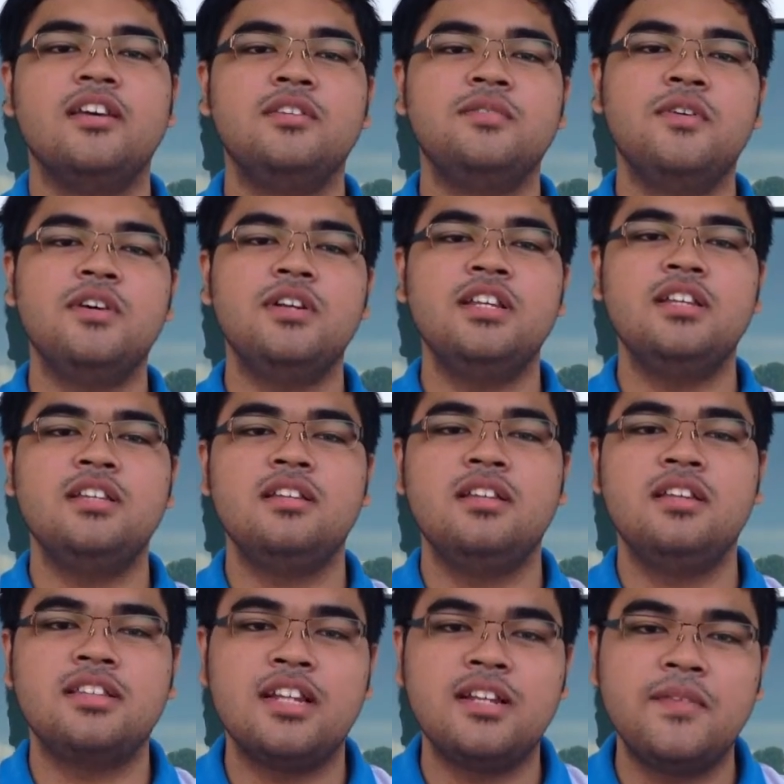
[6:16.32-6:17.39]
As for the
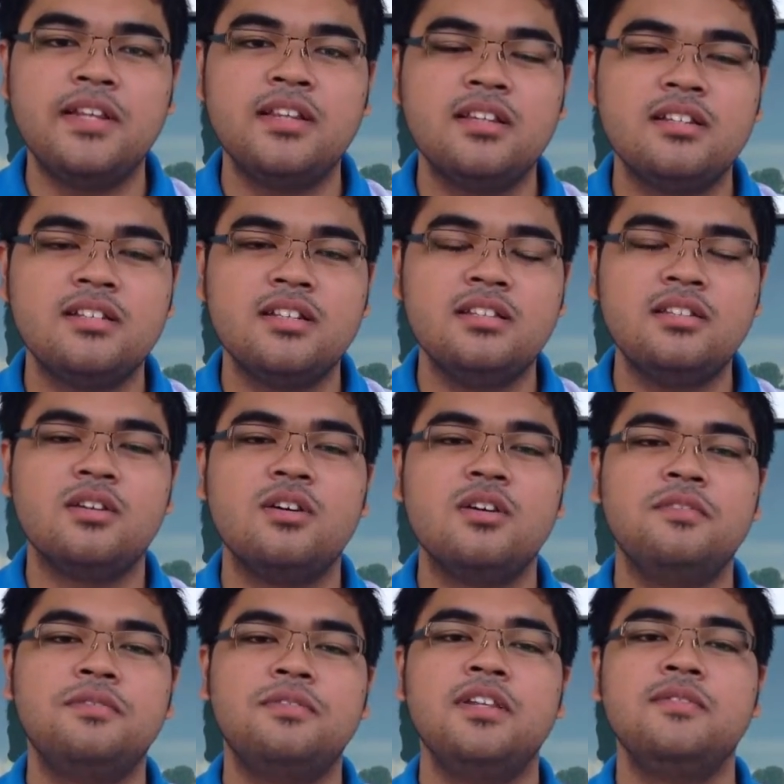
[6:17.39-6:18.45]
disadvantages
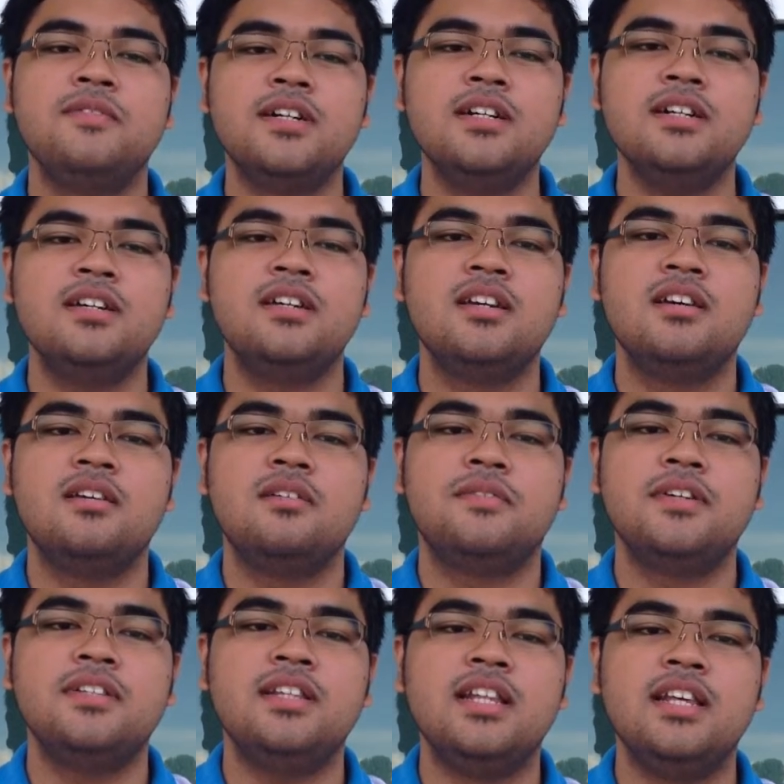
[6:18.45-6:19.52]
of silver,
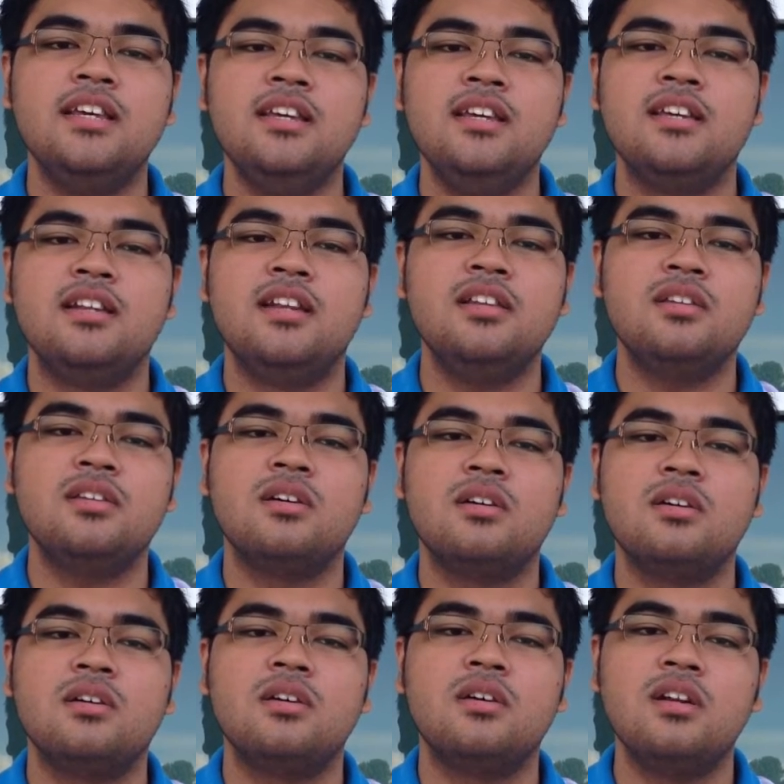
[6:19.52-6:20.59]
firstly, like
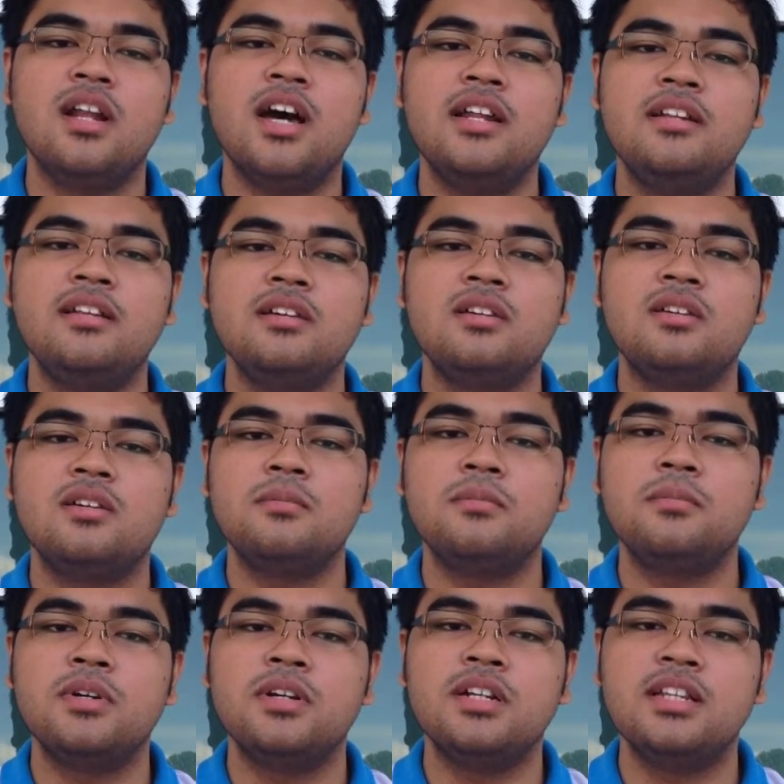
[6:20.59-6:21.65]
all other
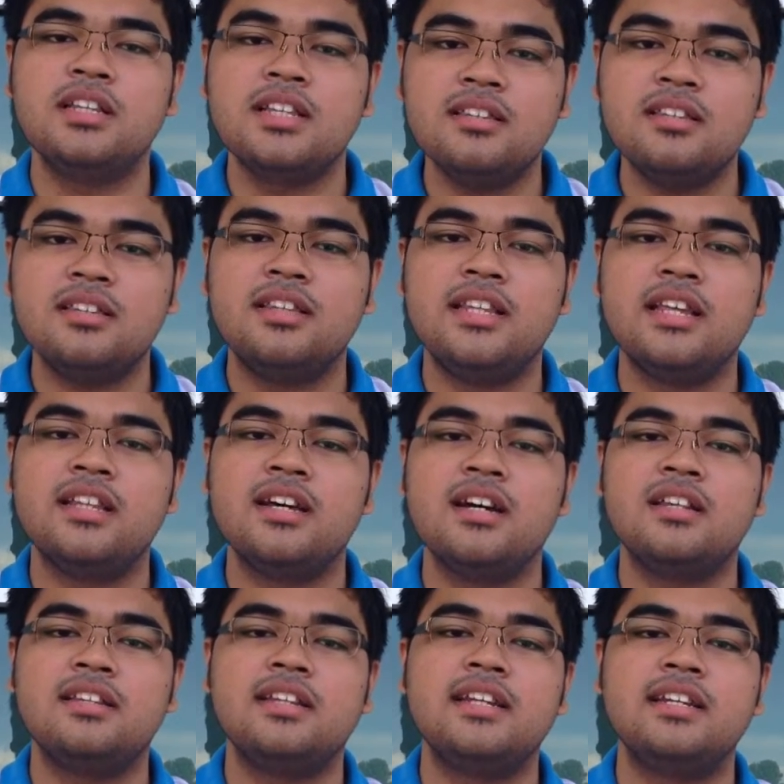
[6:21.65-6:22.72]
commodities that
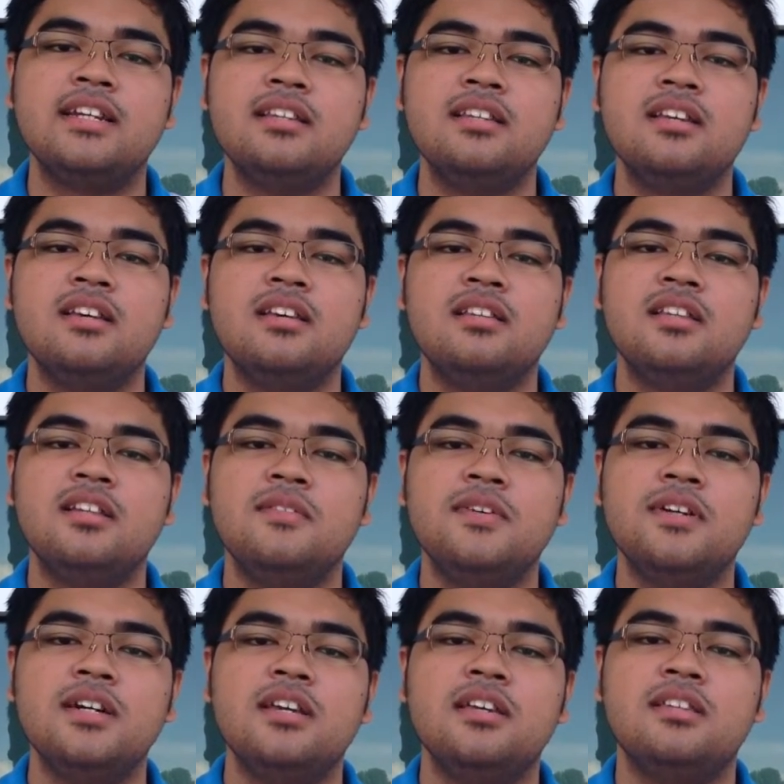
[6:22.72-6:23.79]
are traded,
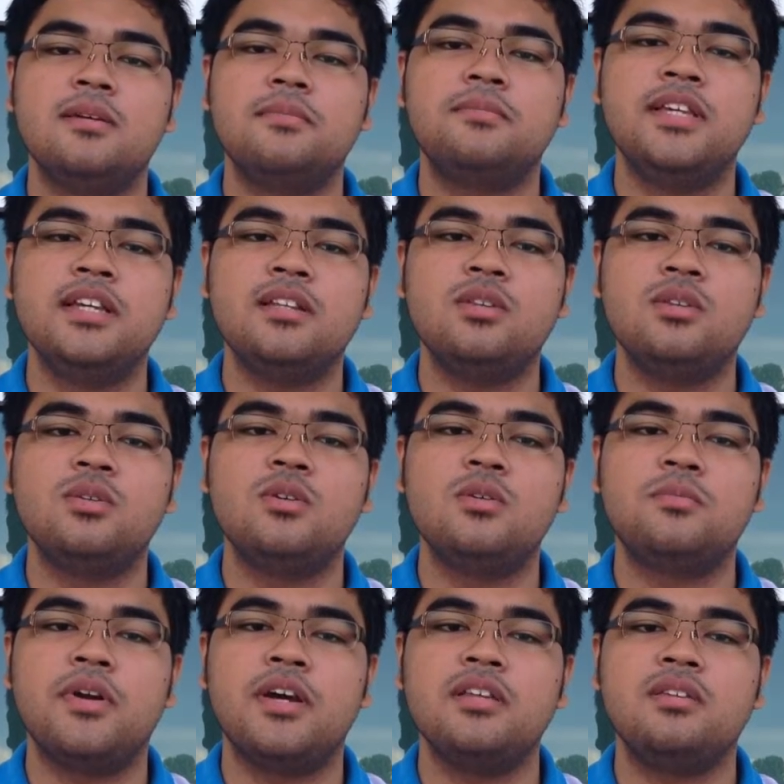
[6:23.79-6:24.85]
silver is subject to
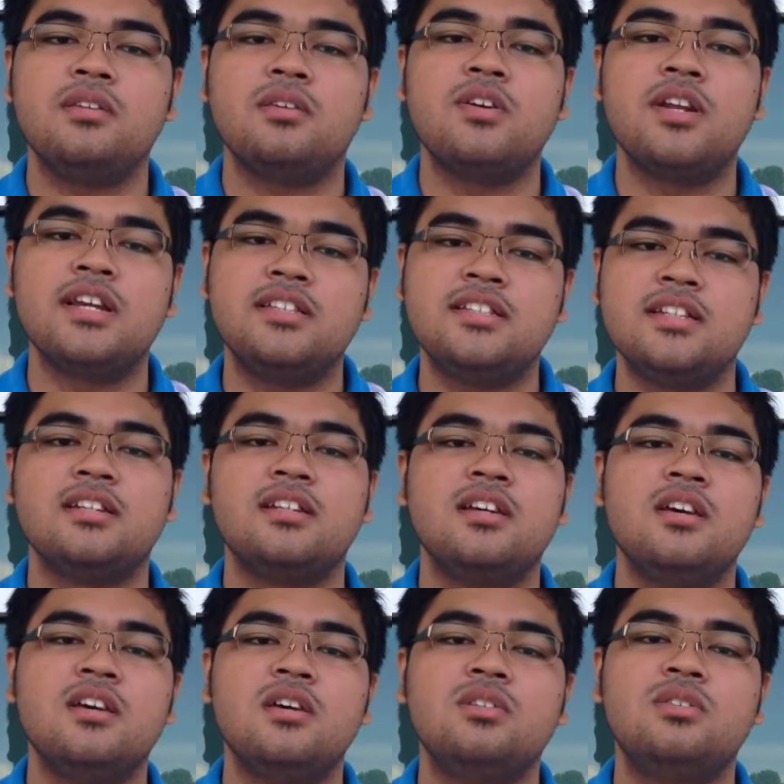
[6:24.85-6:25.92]
price correction.
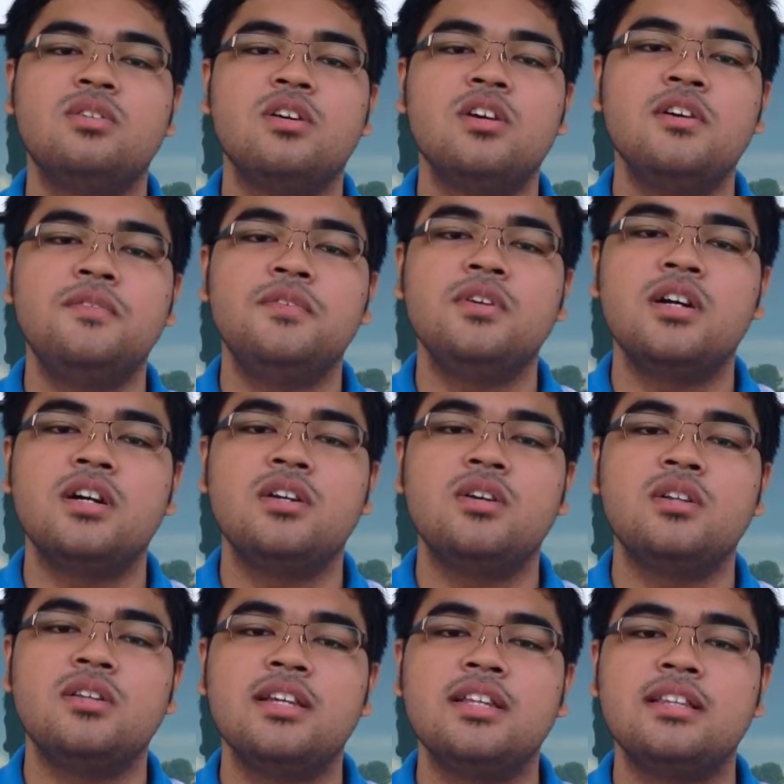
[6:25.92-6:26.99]
So if you are
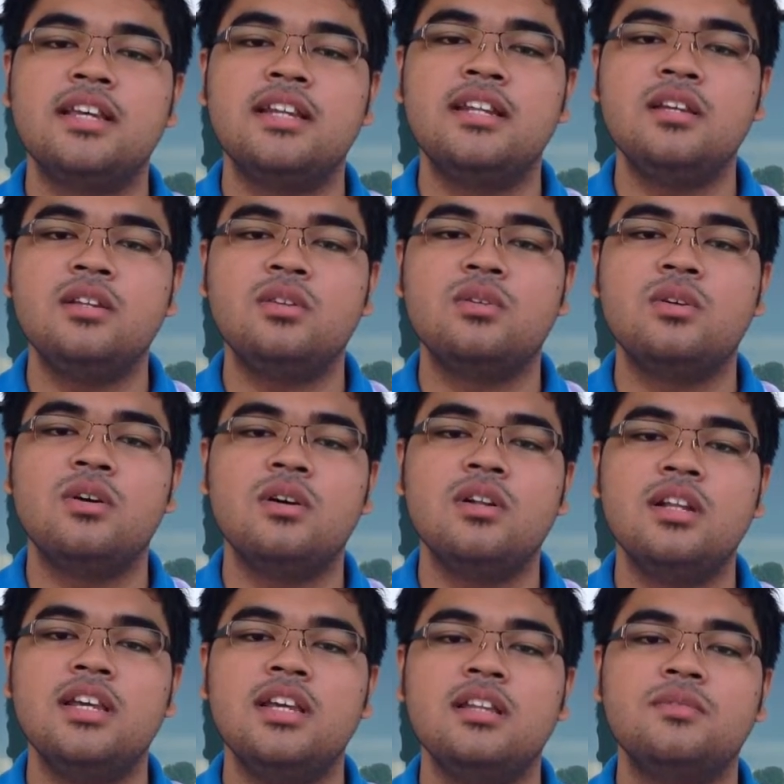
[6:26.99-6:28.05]
not intending to
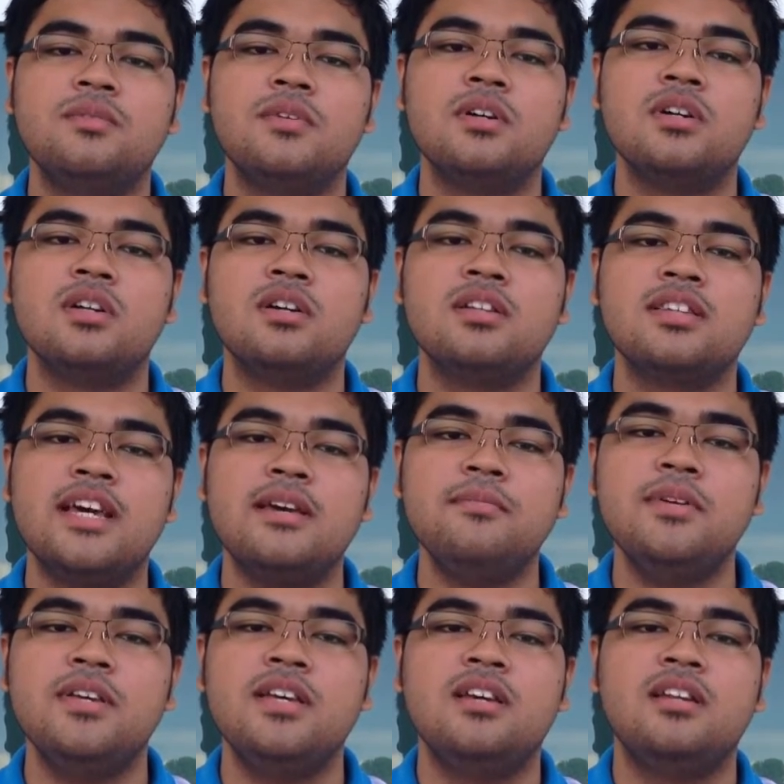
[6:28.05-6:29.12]
hold it for a long
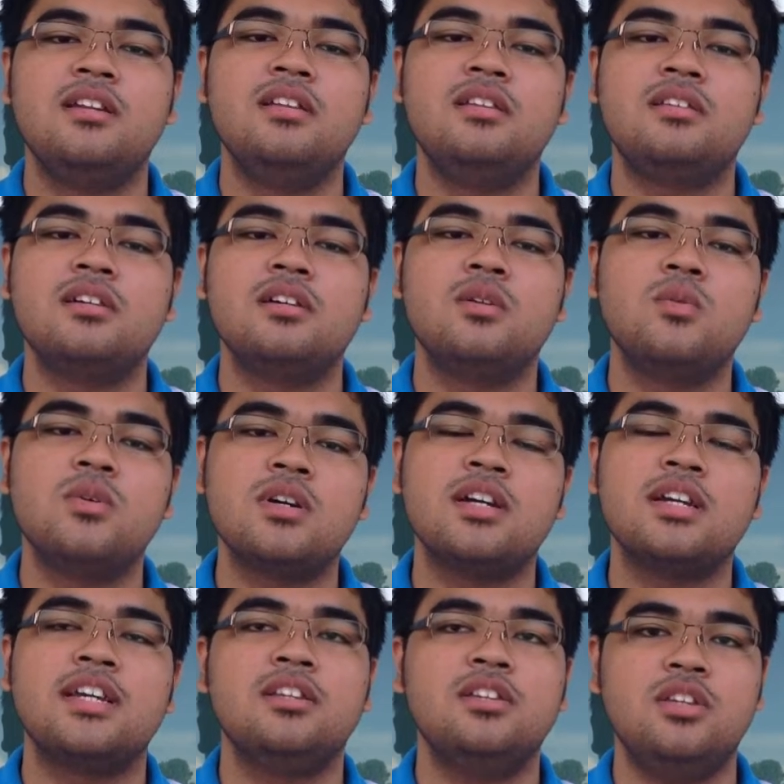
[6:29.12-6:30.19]
time, this can work
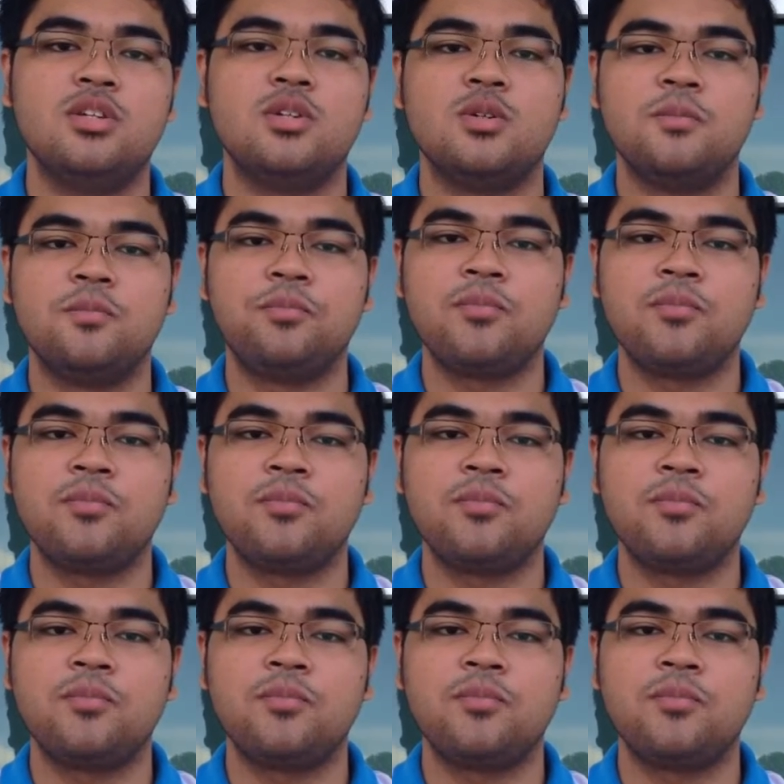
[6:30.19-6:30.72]
against you.